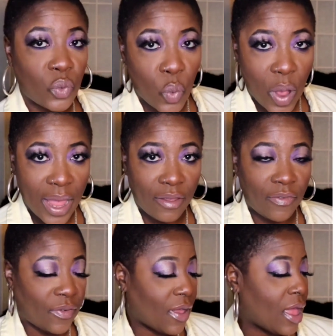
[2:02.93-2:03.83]

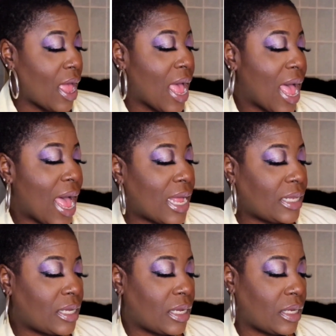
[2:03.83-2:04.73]
wife at
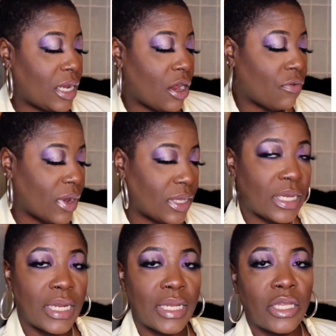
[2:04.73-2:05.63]
their
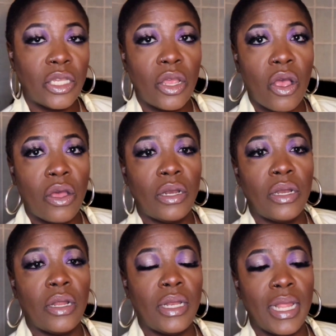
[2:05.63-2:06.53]
residence
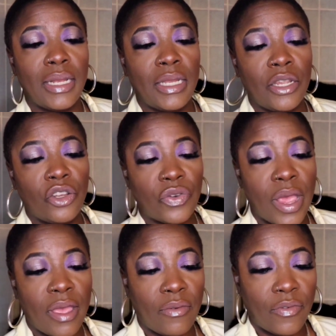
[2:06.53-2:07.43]
on Lanier
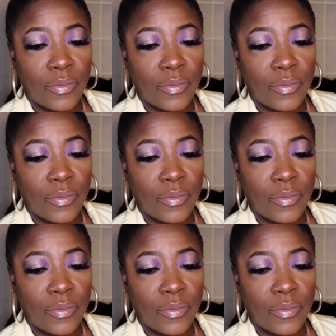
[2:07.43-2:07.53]
Drive.